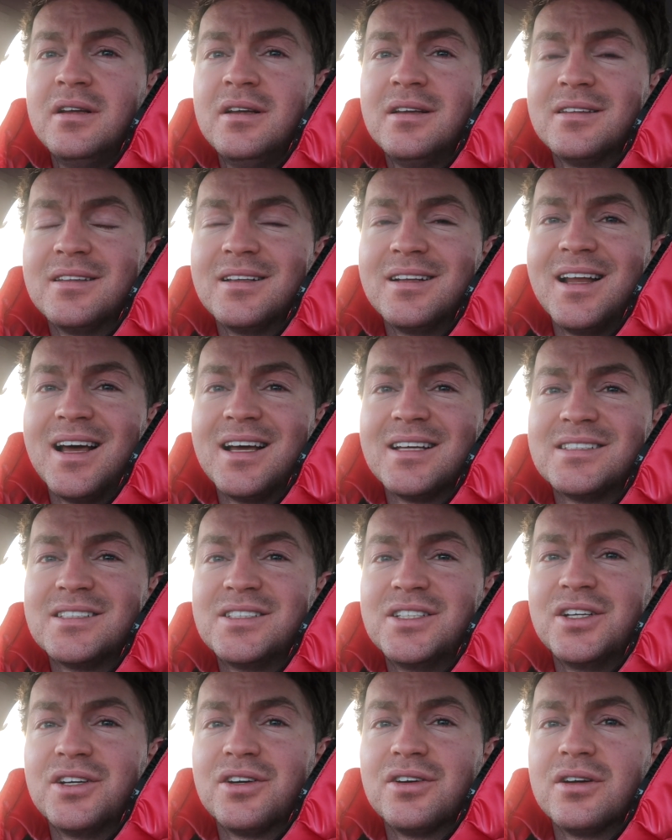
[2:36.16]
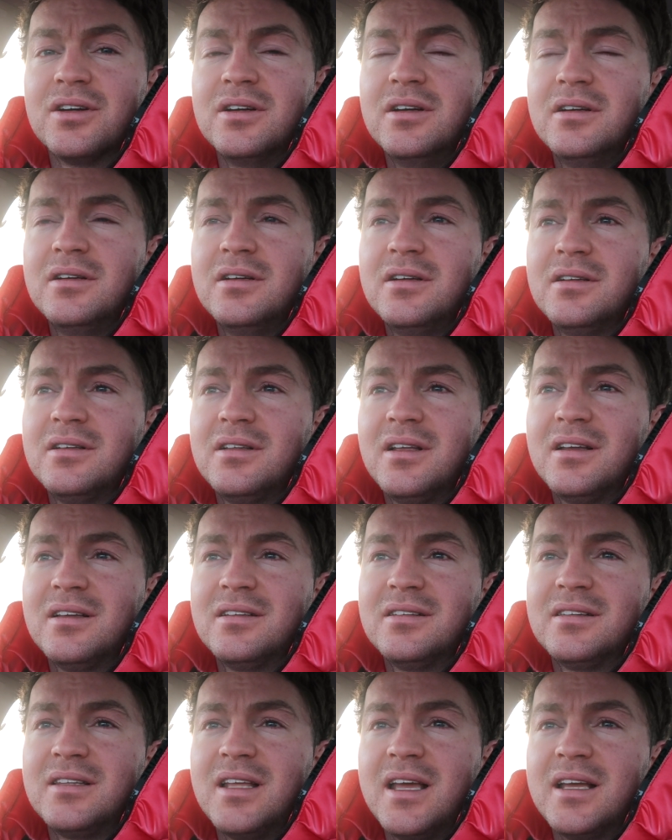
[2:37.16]
in the last year.
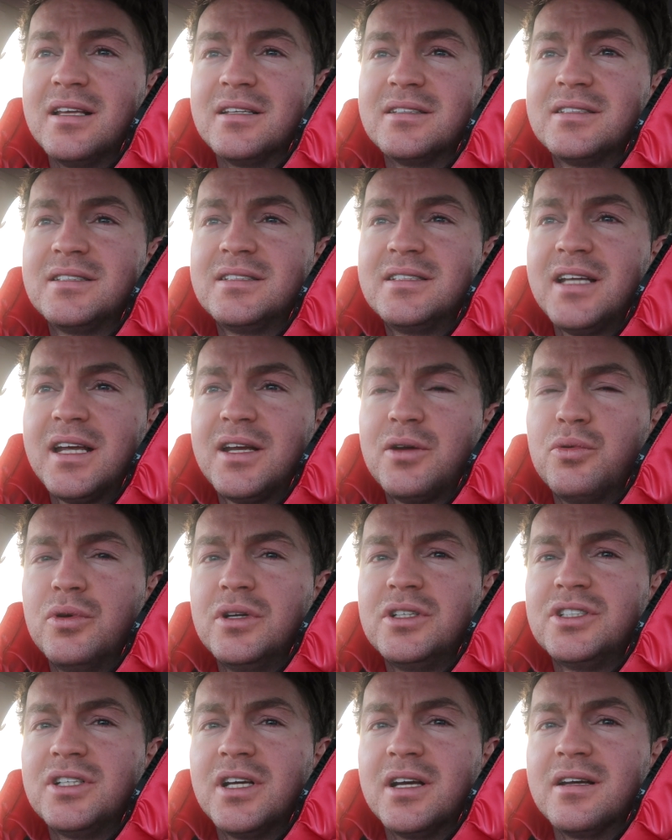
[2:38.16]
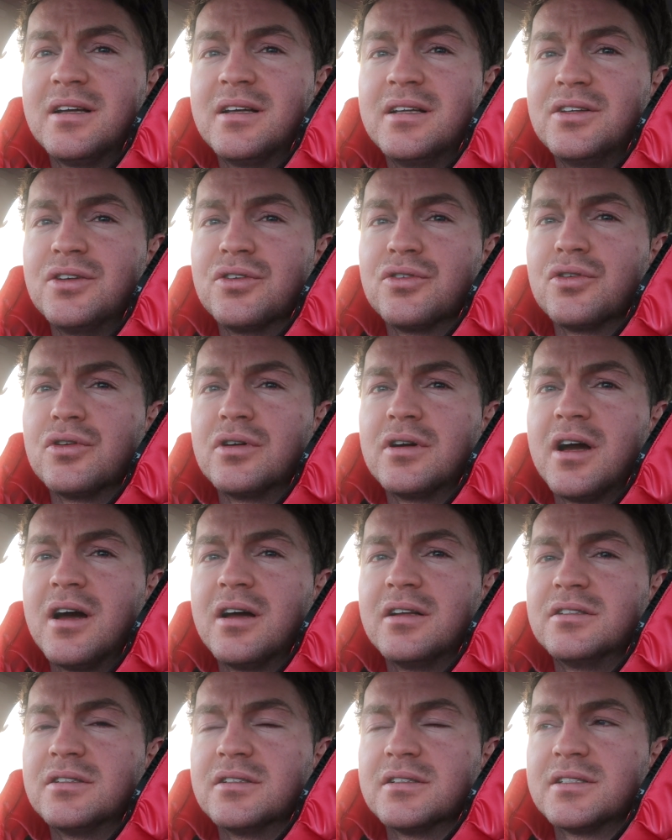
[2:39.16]
They stick with you in your
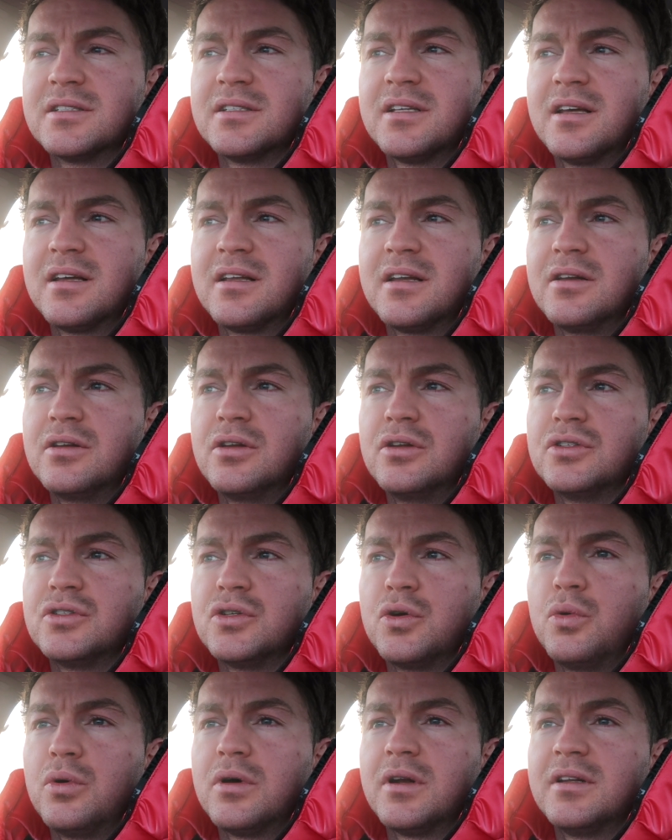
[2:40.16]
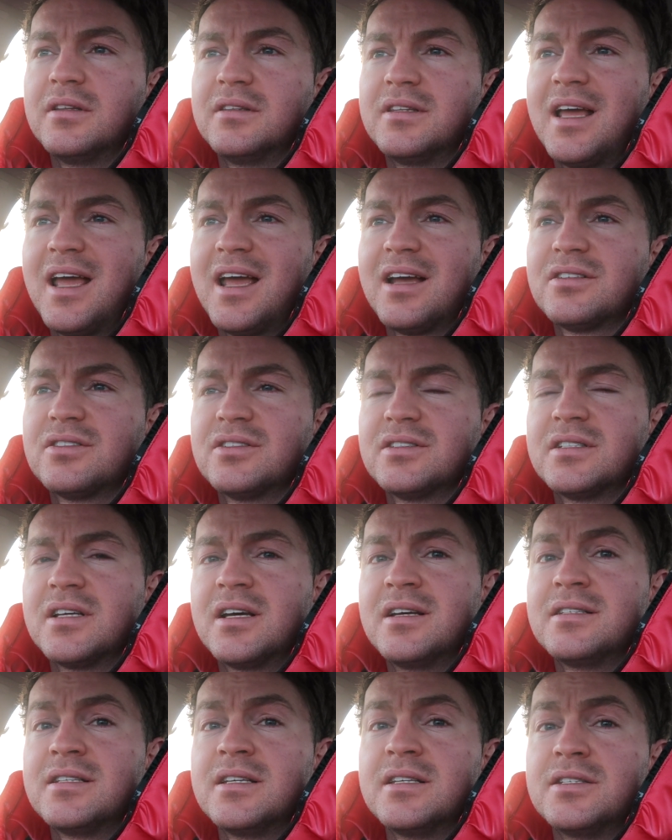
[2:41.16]
unconscious, and so what the
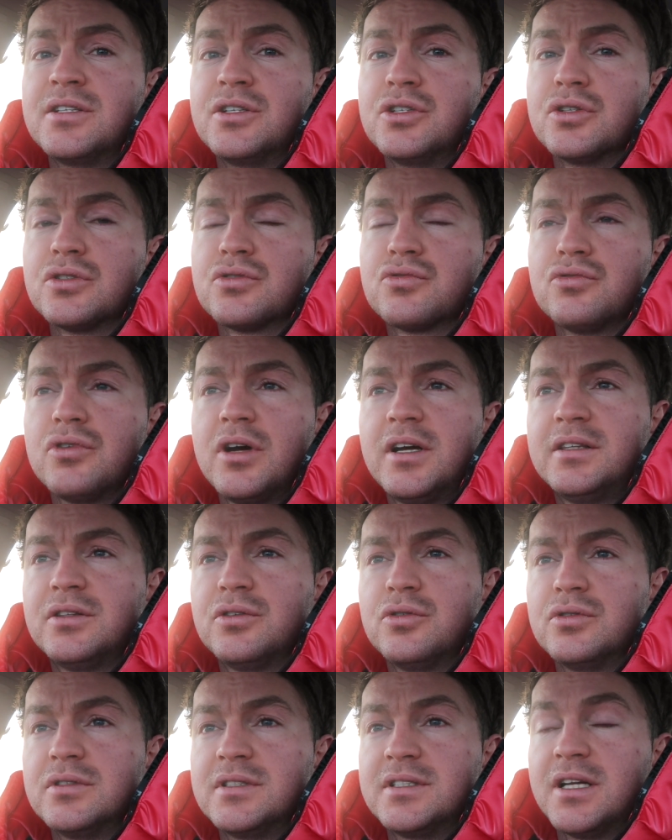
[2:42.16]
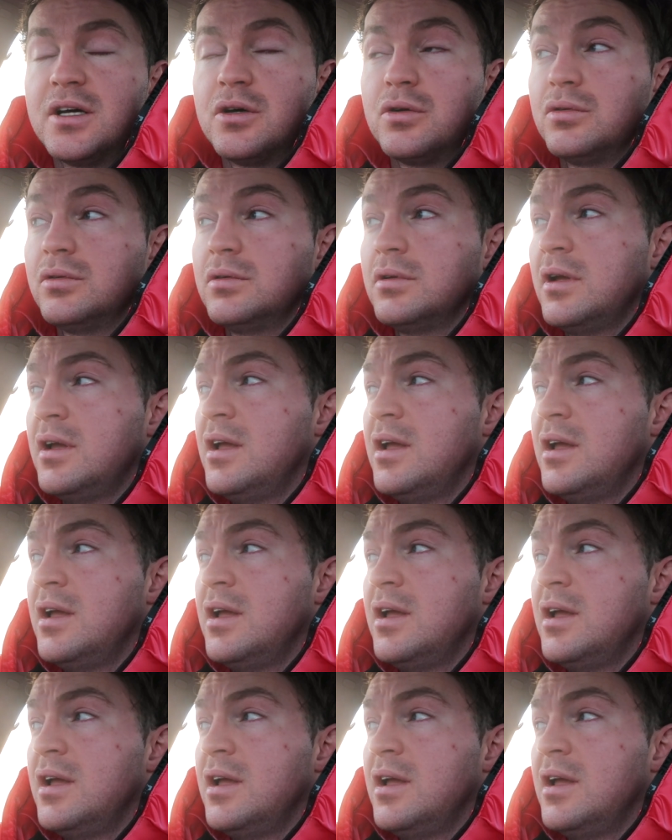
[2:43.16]
exercise is, you just write those down.